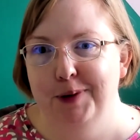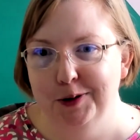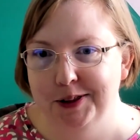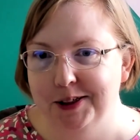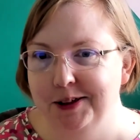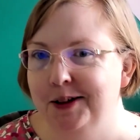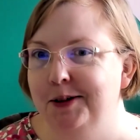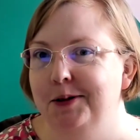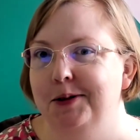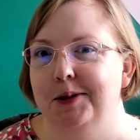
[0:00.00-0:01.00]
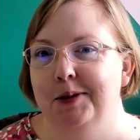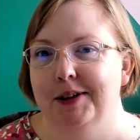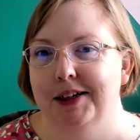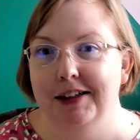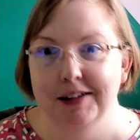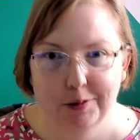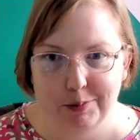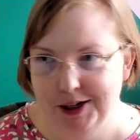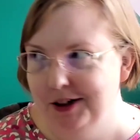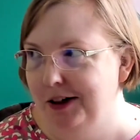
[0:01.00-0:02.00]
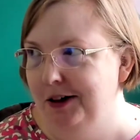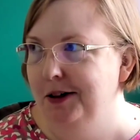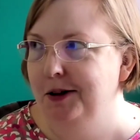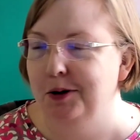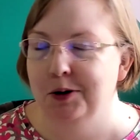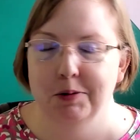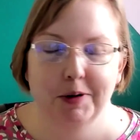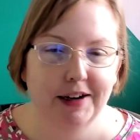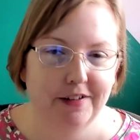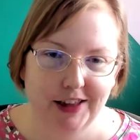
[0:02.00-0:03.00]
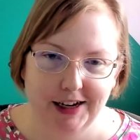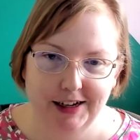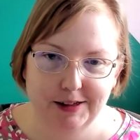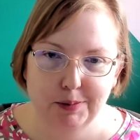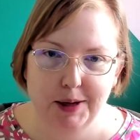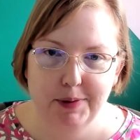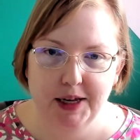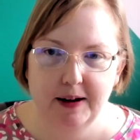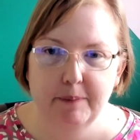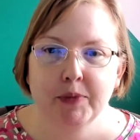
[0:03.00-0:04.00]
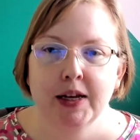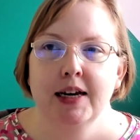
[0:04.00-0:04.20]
post-it notes or colored markers or whatever the case may be.